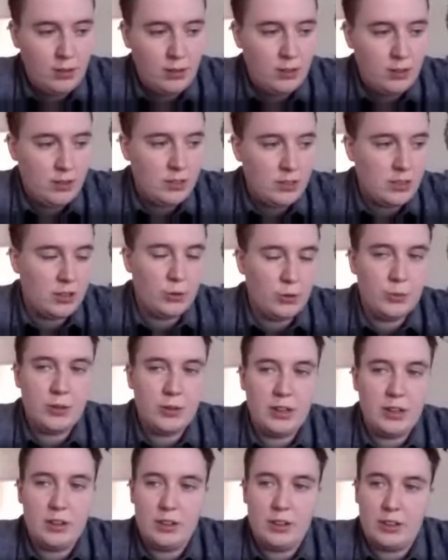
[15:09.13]
So we're
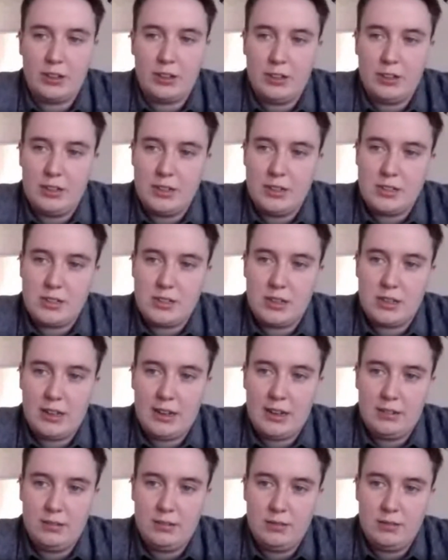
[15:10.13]
kind of looking at, into
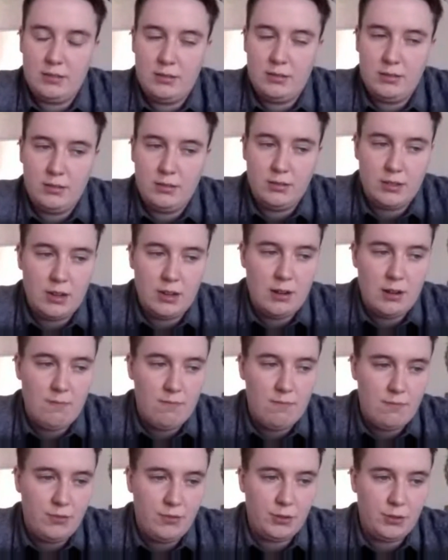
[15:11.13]
that
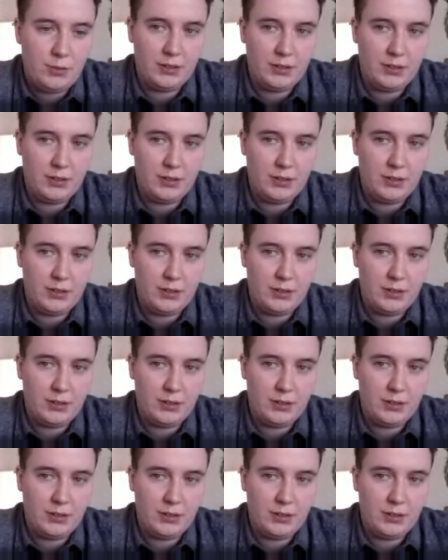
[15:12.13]
from next week.